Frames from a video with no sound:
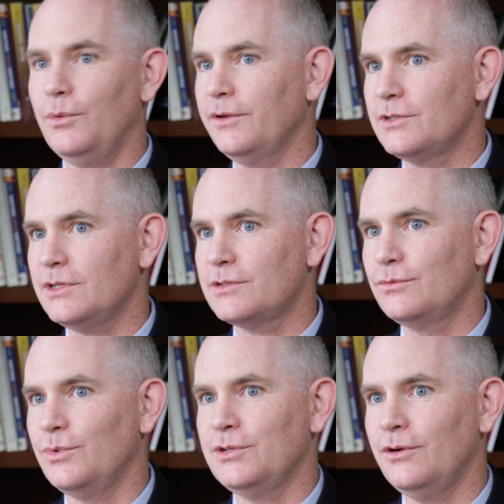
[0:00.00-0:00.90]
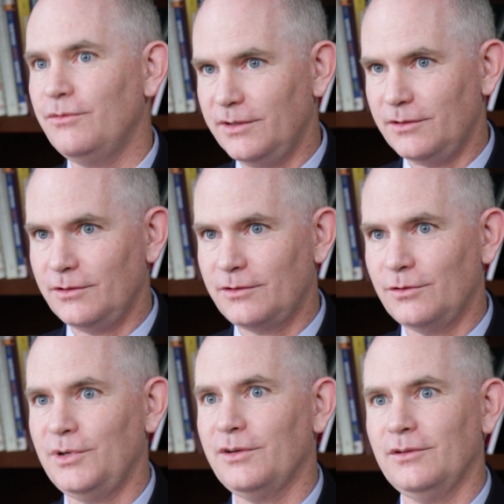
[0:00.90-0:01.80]
it wasn't just return visitors, because
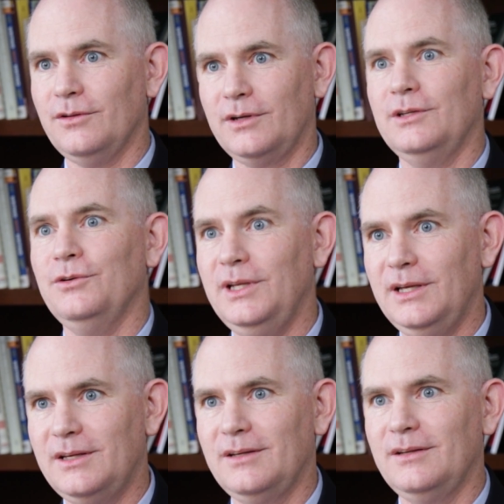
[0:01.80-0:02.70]
we also look at unique